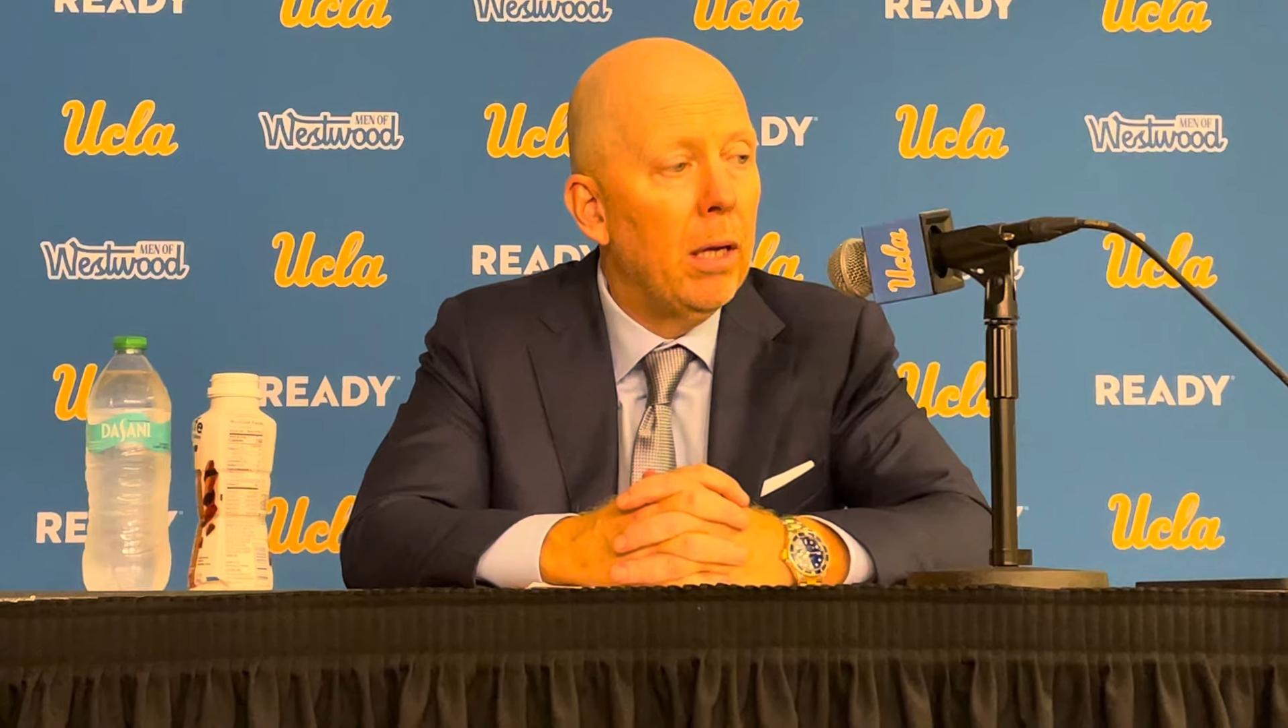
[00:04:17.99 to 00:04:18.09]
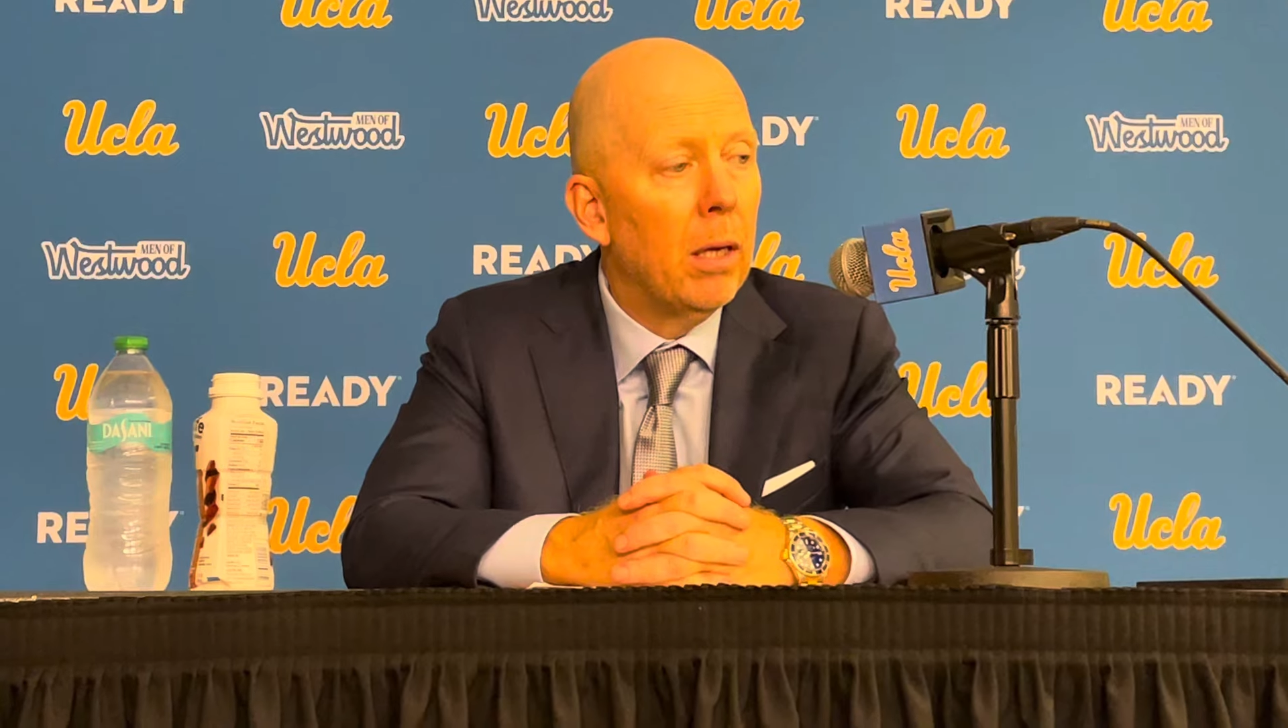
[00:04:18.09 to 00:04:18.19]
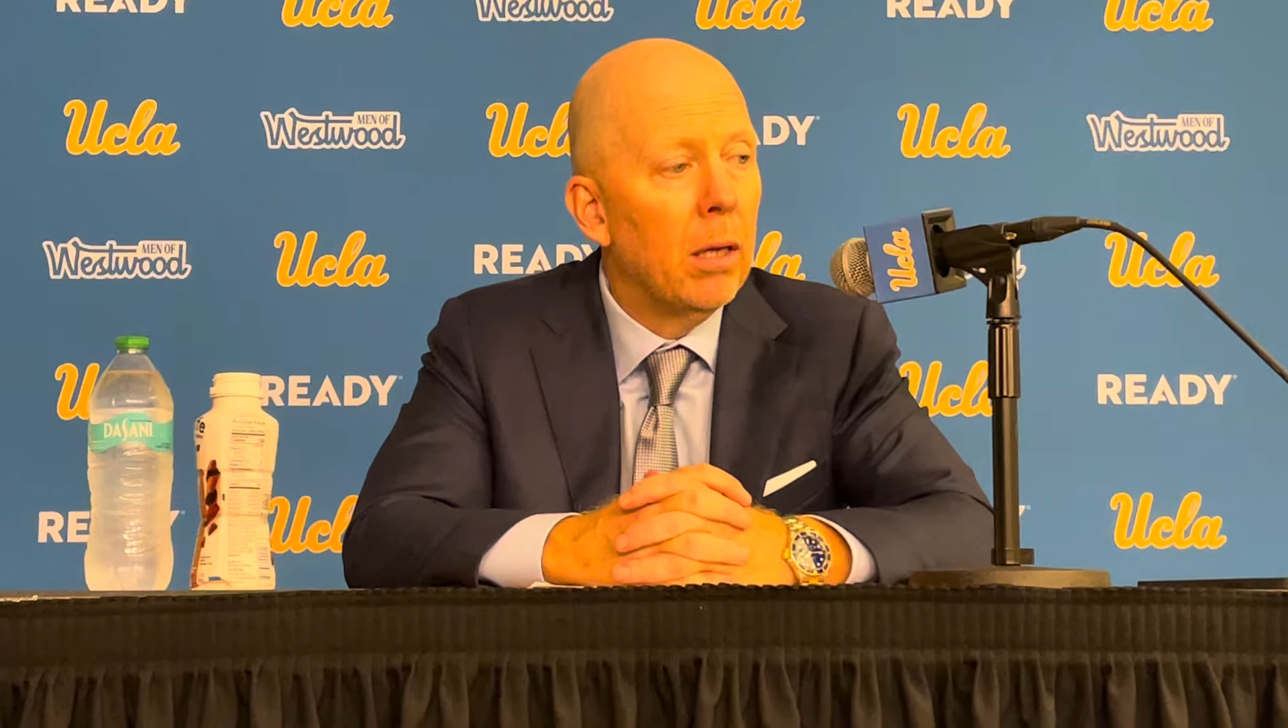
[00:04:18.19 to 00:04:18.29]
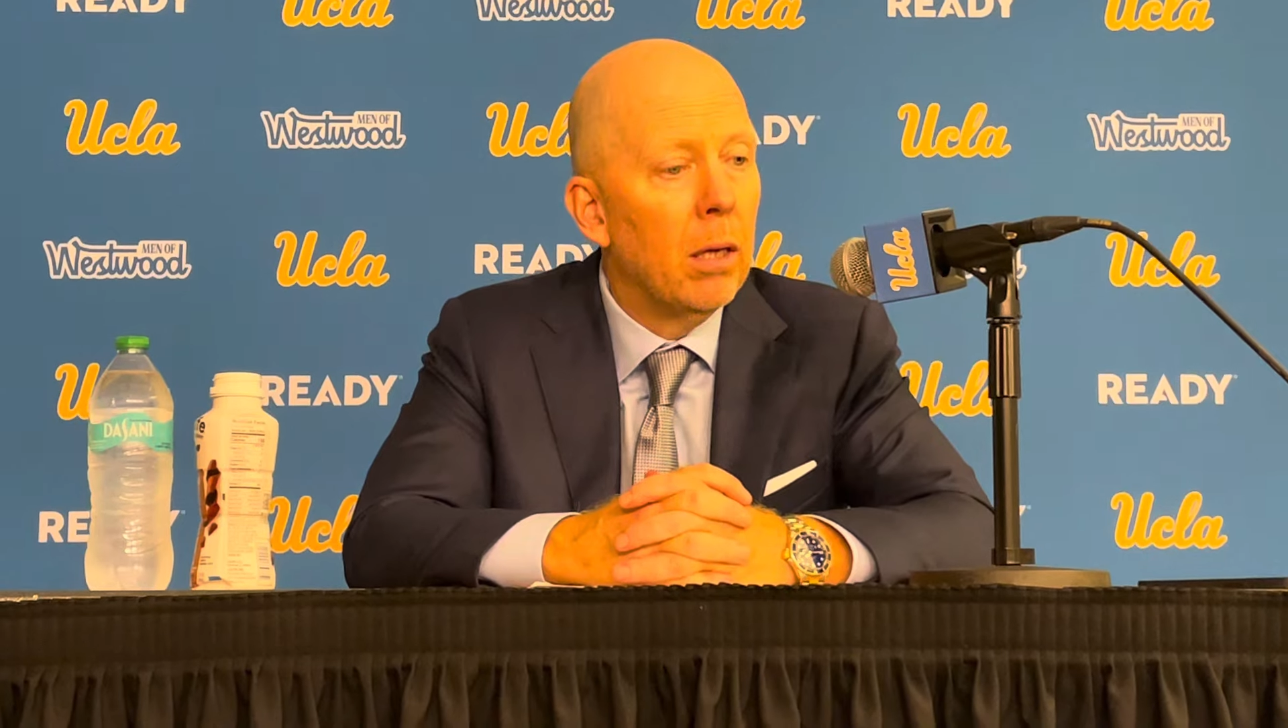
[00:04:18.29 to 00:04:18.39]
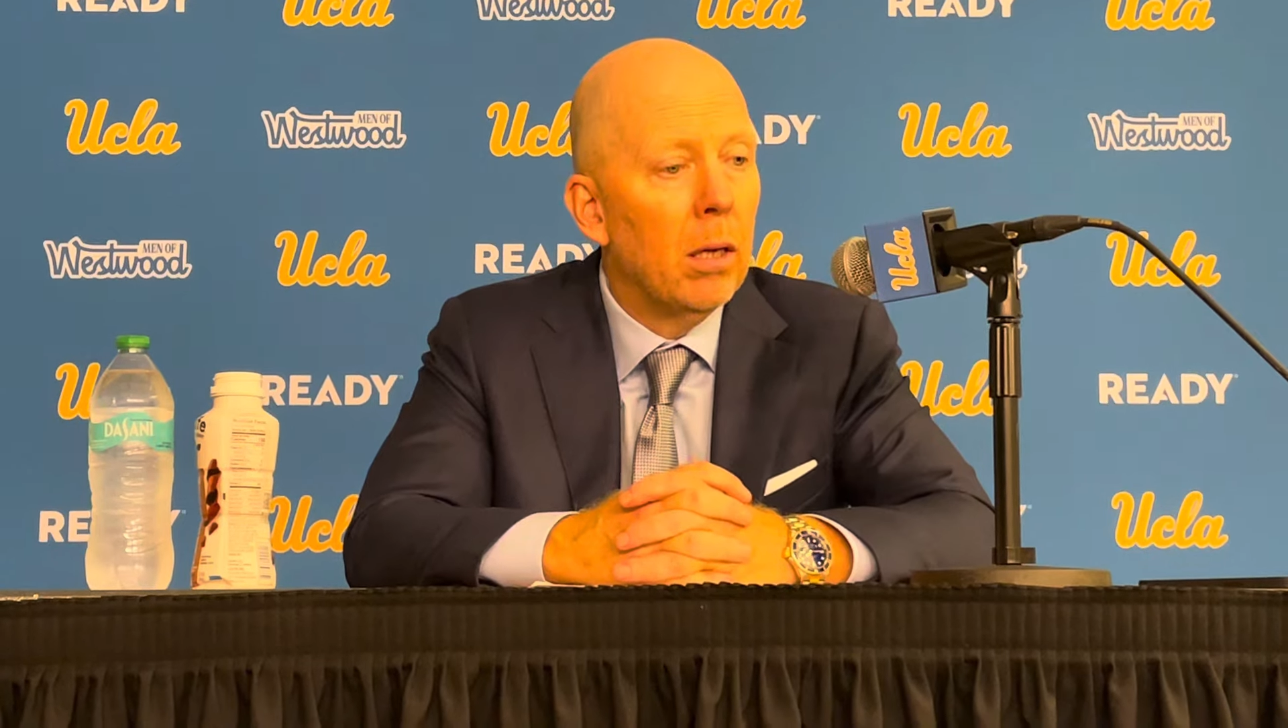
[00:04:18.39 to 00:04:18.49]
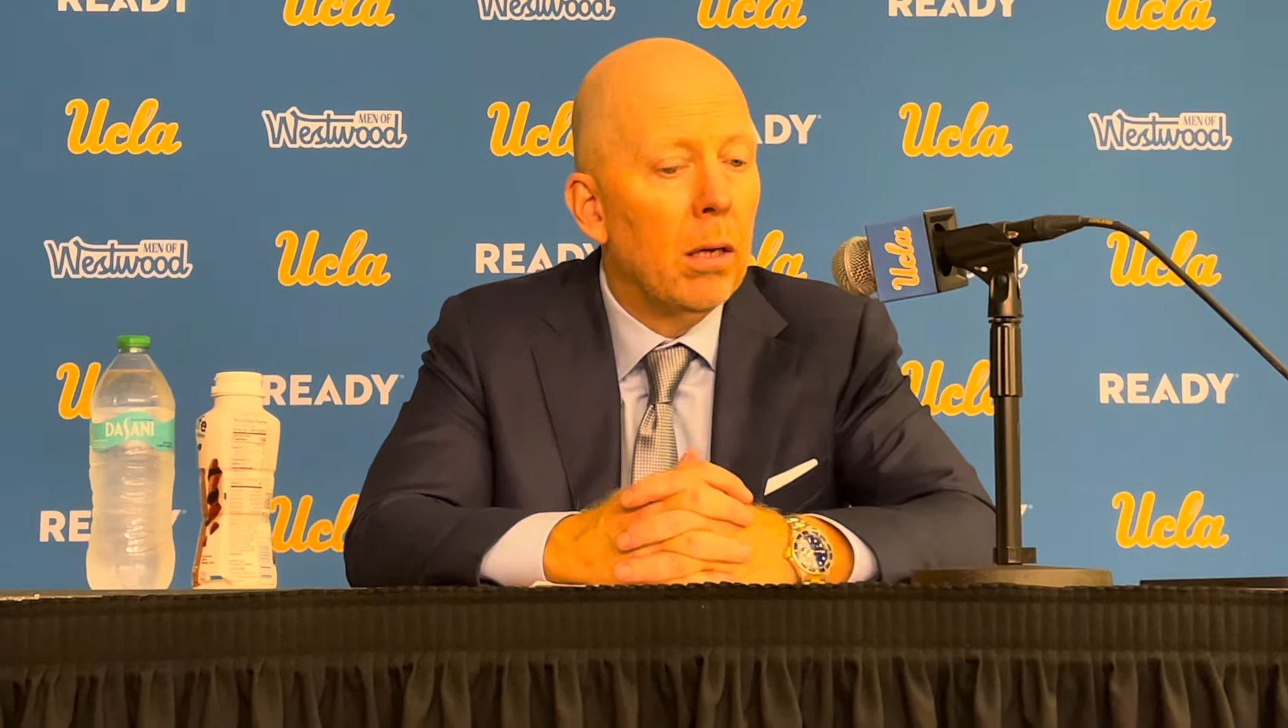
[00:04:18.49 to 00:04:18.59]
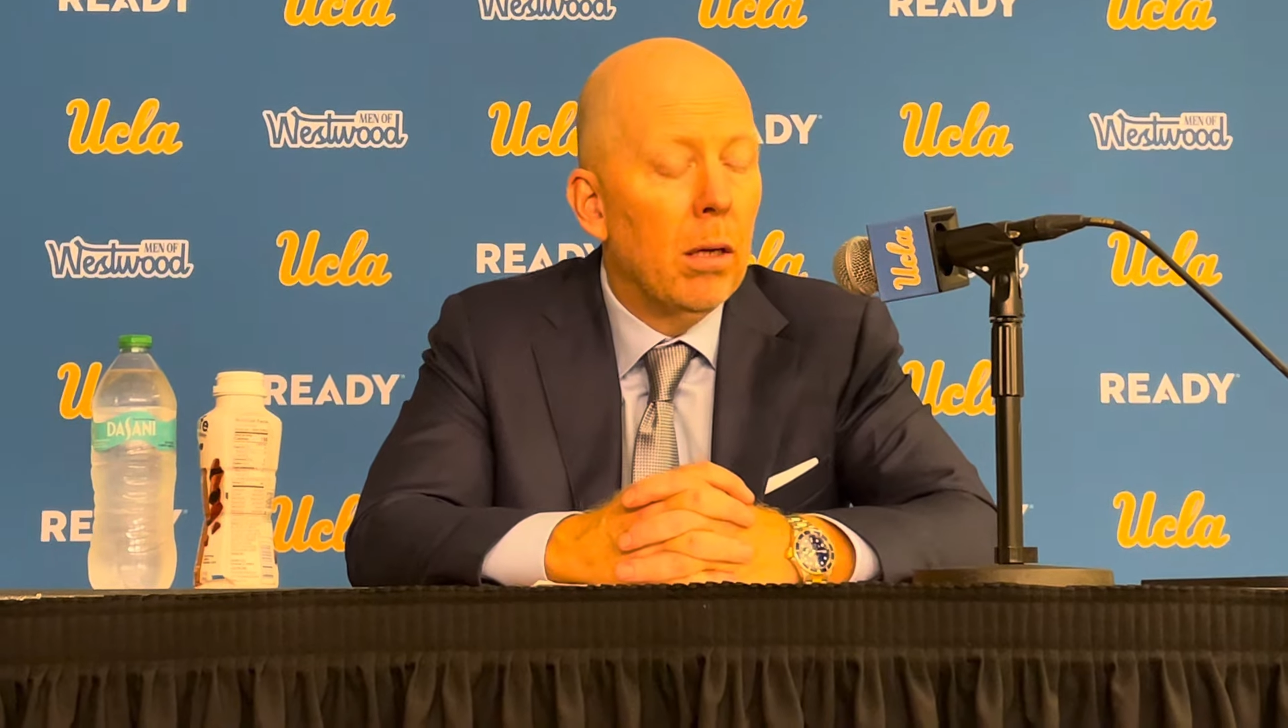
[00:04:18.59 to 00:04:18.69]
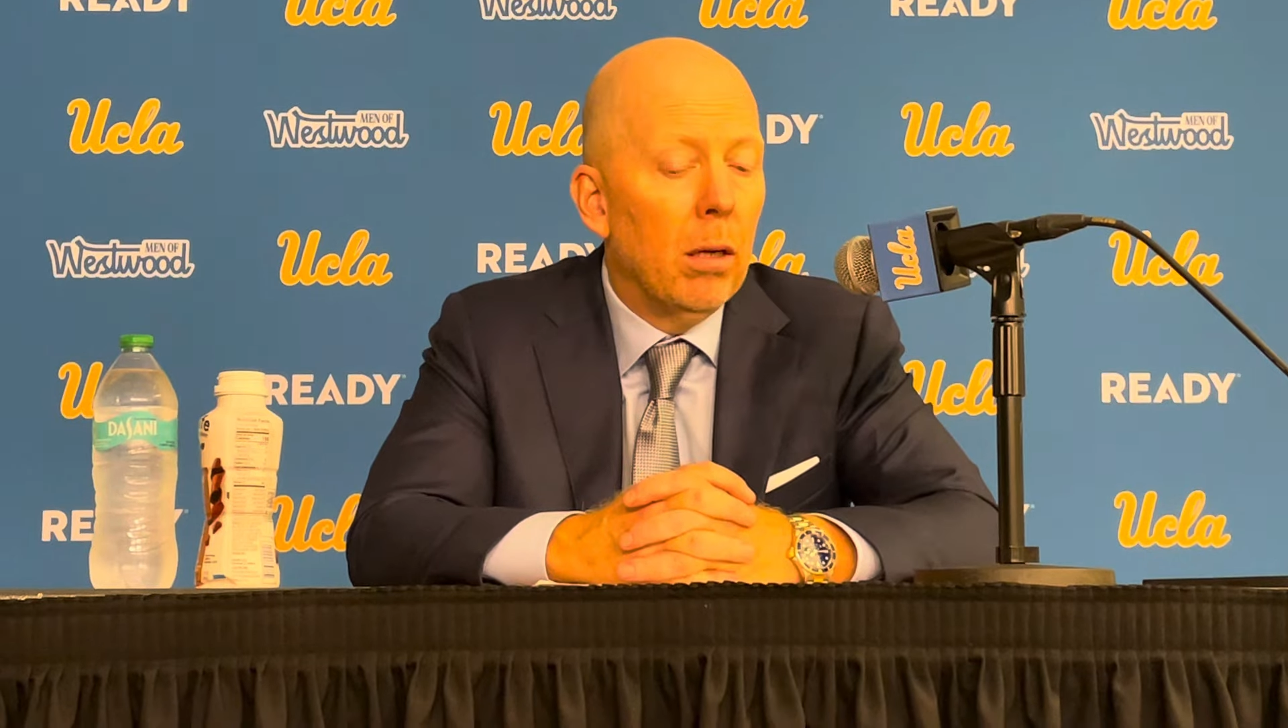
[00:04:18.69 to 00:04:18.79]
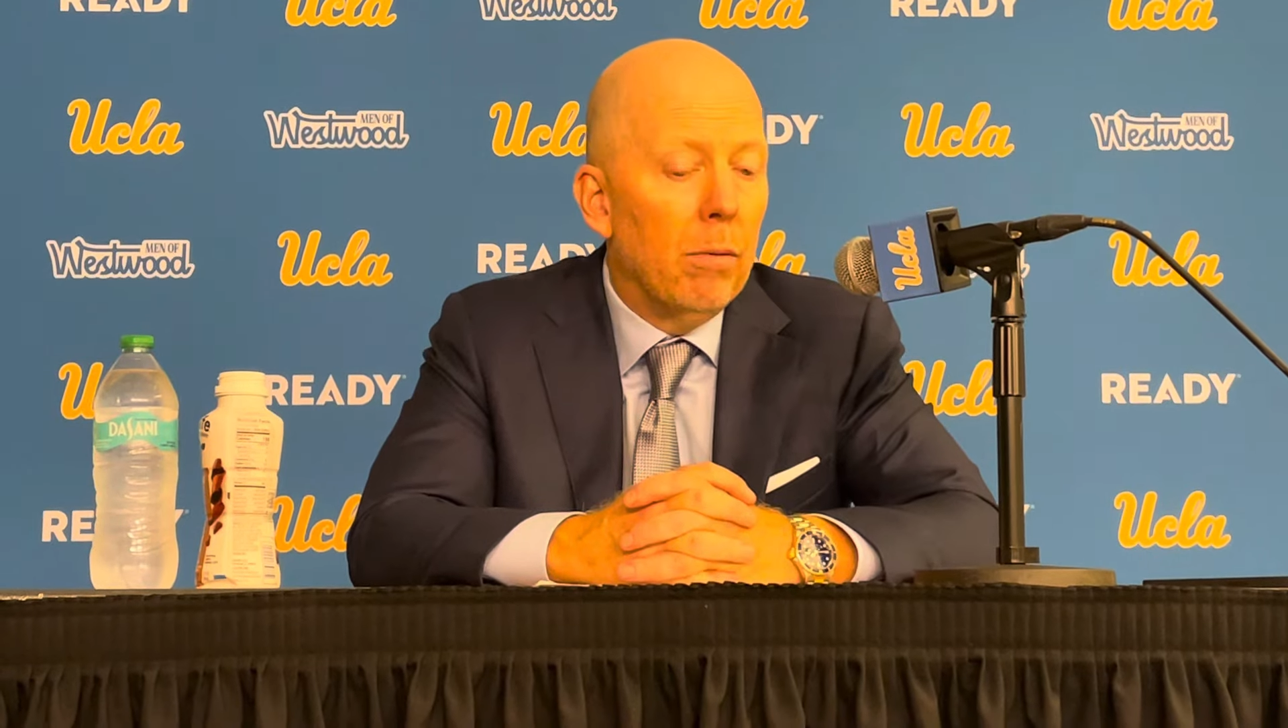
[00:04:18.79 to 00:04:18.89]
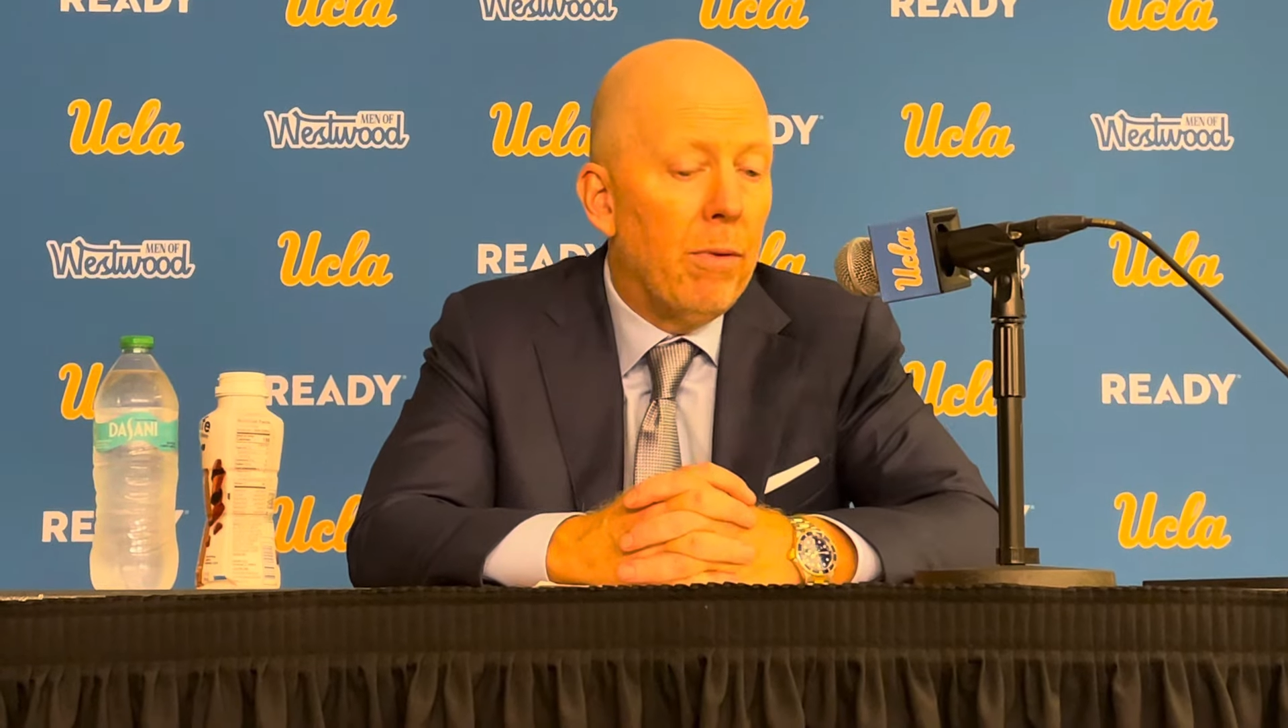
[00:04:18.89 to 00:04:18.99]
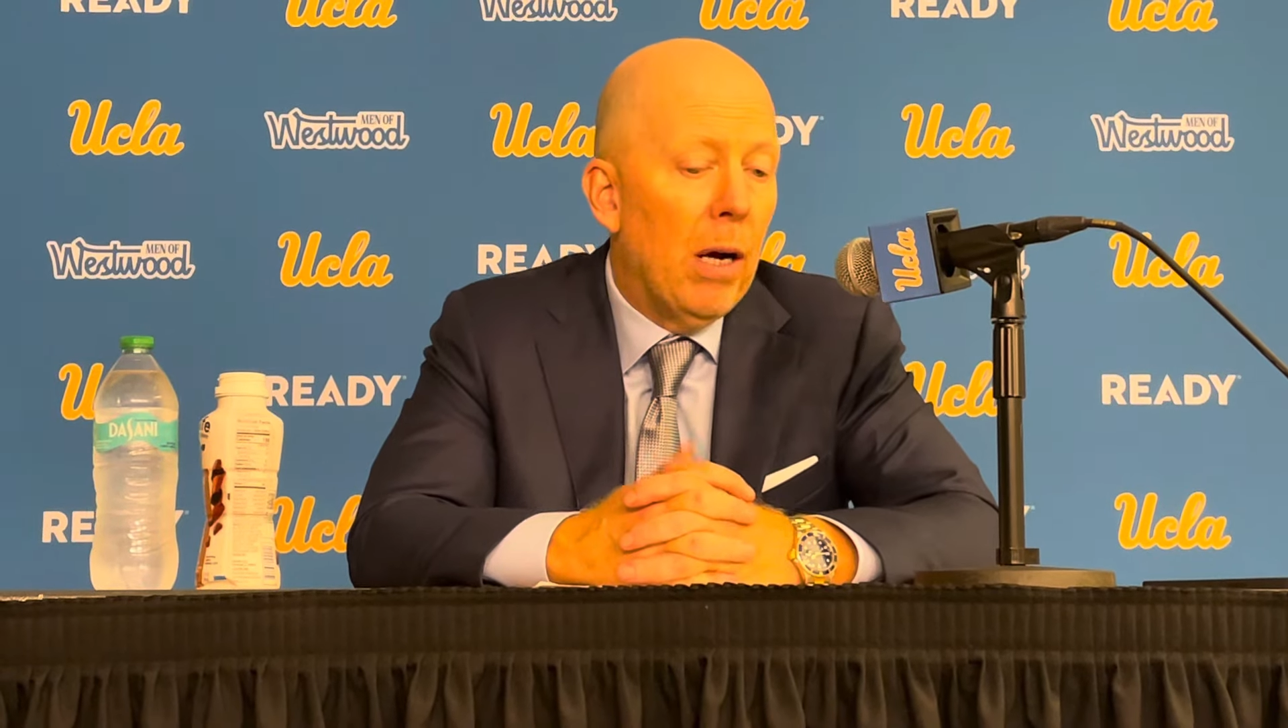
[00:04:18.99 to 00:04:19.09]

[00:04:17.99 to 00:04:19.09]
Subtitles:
if